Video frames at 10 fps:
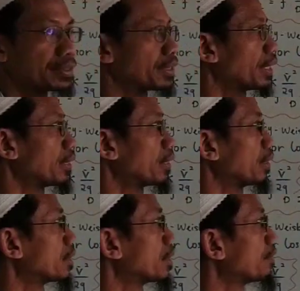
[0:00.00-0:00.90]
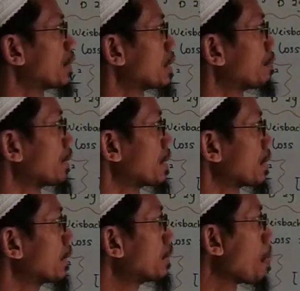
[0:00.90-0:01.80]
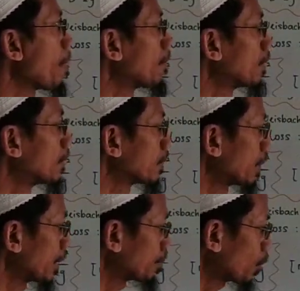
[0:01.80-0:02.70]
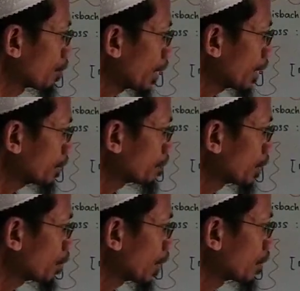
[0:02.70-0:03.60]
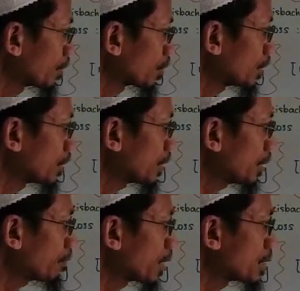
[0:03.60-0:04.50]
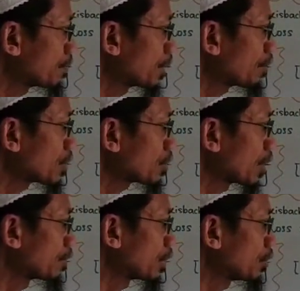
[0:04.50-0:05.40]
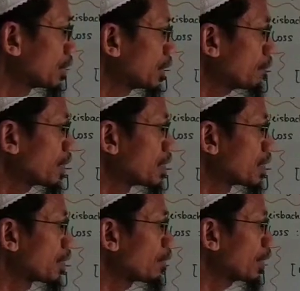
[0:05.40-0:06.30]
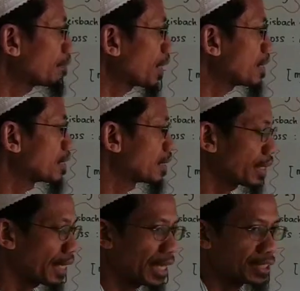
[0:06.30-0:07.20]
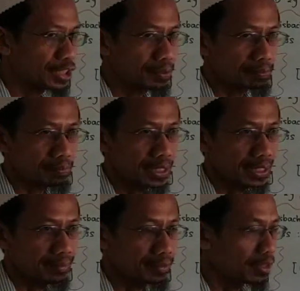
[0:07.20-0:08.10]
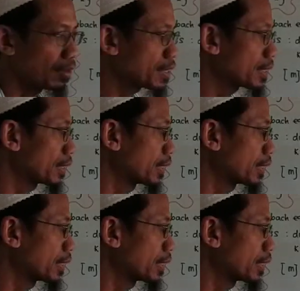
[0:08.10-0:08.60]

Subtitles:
at free surface. Okay, point 1 P1 over rho G plus V1 squared over 2G plus Z1 plus HP, because